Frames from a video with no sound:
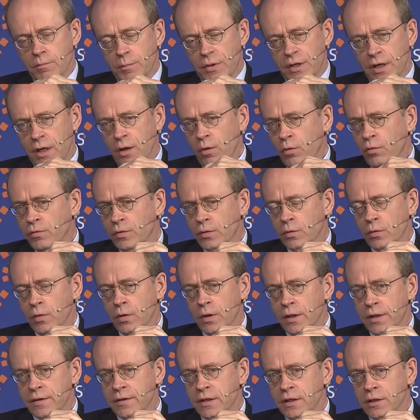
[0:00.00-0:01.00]
But
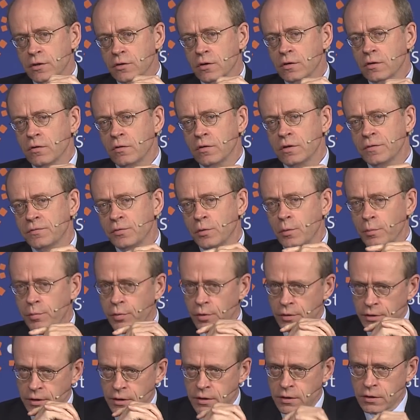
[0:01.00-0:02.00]
I think not only for
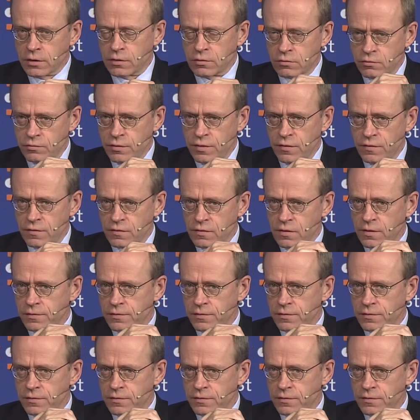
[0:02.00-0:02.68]
political reasons,